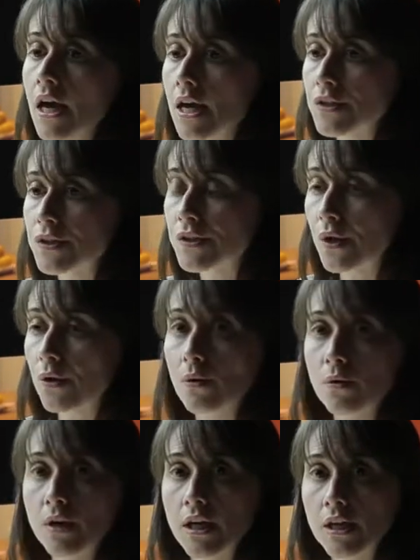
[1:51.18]
And
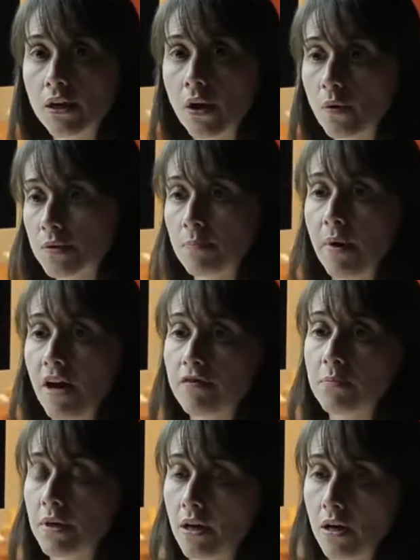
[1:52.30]
so it goes above
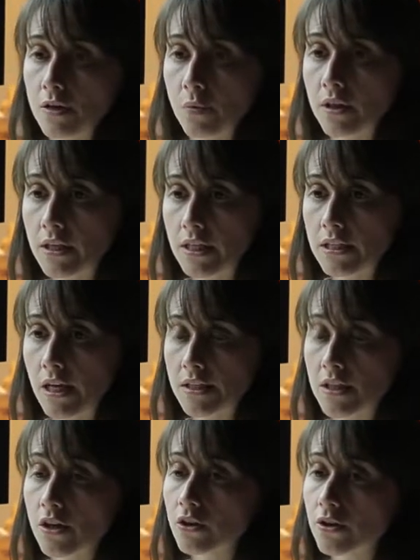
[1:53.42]
and beyond what LEED does,
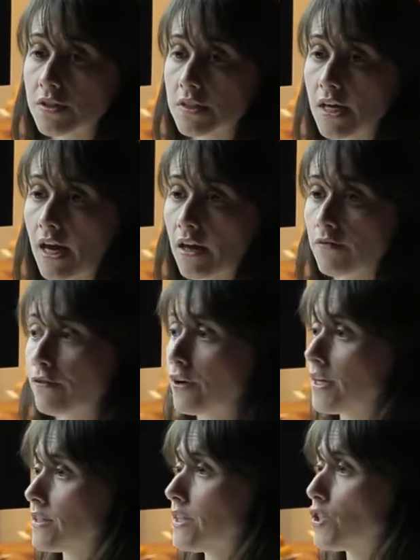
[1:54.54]
and it looks at, for
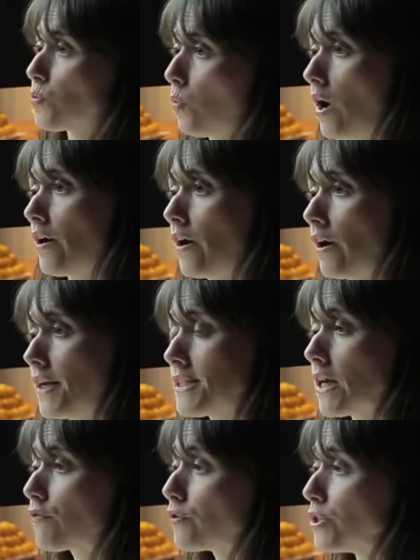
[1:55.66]
instance, water.
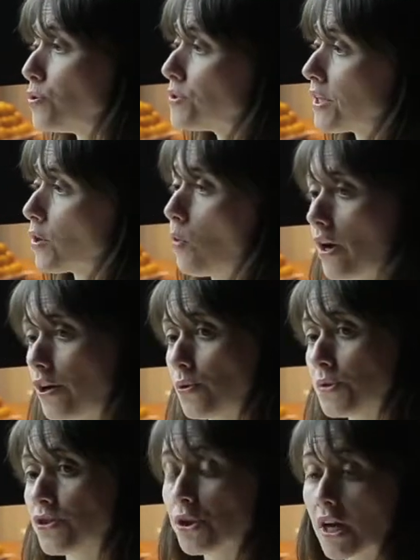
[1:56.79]
Instead of reducing the water
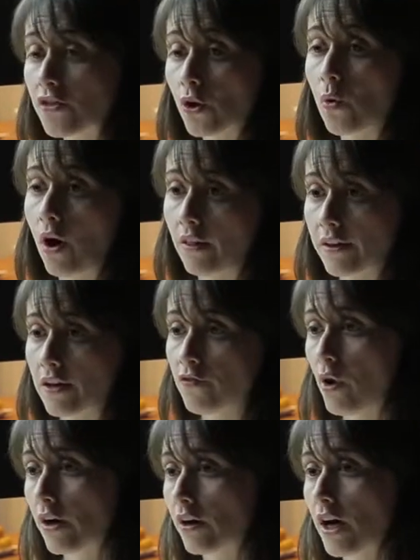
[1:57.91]
use, it's looking at the quality of
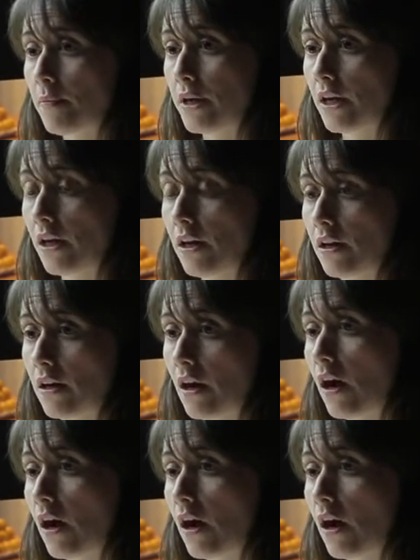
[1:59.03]
water coming in.